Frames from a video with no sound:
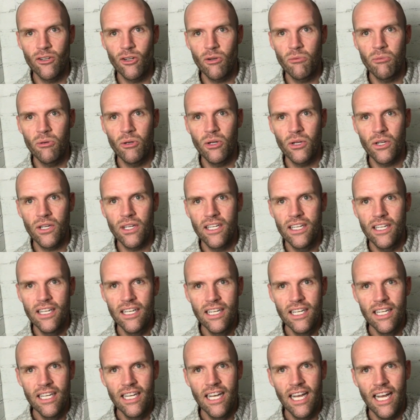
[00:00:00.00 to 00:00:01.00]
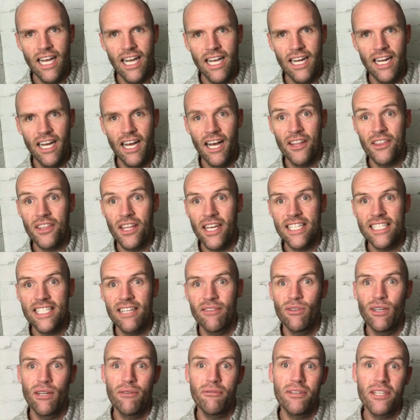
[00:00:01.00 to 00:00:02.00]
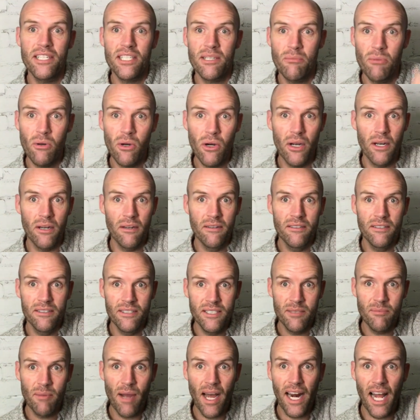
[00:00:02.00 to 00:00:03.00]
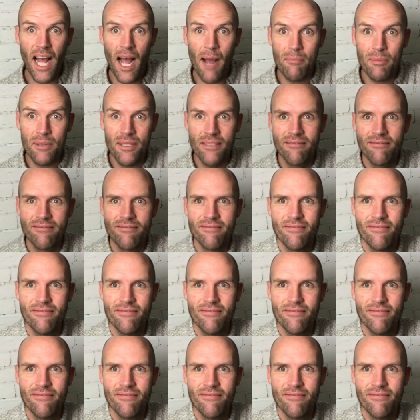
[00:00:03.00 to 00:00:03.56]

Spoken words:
cookbook. And thanks everyone for your support. Spud up!